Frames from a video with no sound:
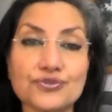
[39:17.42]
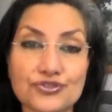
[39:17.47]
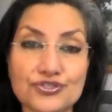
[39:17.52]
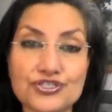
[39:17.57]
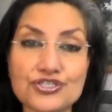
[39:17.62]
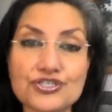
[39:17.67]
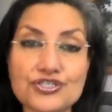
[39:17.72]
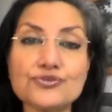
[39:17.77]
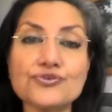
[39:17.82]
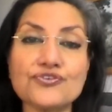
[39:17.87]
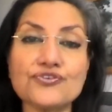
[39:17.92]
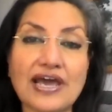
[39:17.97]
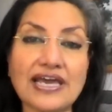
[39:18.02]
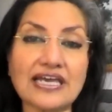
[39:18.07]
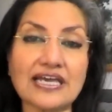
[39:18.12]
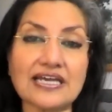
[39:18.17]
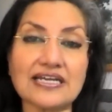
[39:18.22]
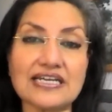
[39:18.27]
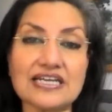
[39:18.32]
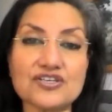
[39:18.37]
due
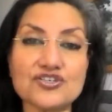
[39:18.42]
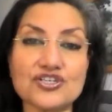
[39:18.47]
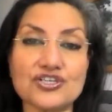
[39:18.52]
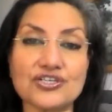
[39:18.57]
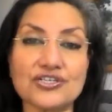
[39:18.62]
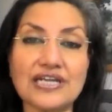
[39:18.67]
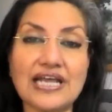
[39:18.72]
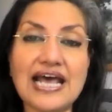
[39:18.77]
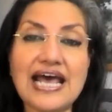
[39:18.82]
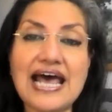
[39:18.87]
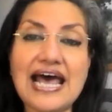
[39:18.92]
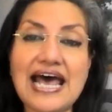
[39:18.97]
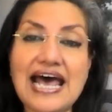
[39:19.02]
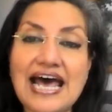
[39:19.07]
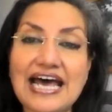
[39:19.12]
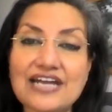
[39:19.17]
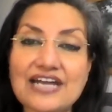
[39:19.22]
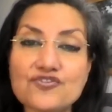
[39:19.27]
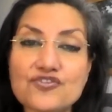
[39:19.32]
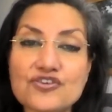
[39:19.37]
recognition
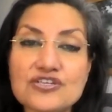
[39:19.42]
and